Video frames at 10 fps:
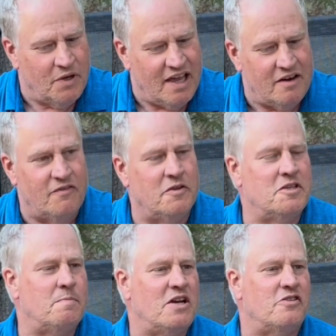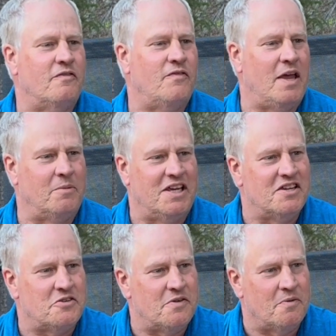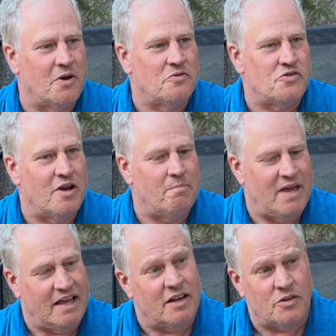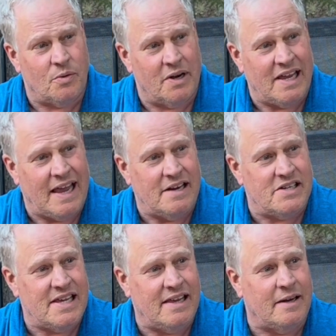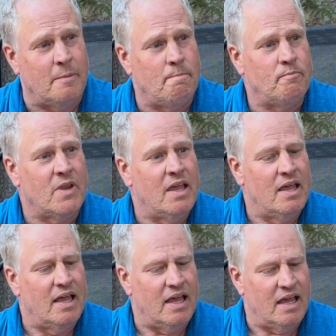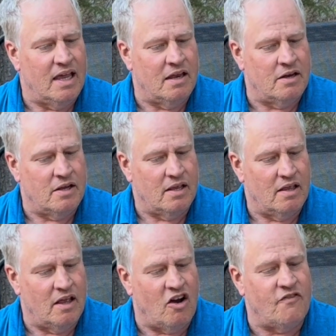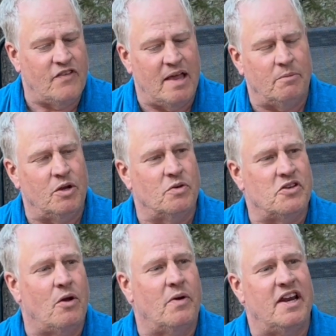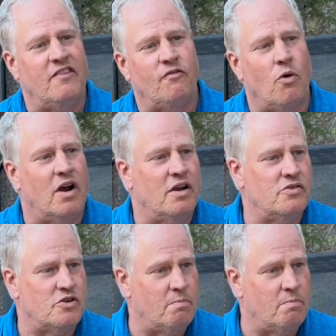had a special family history road trip back in 2018, and our family was already 400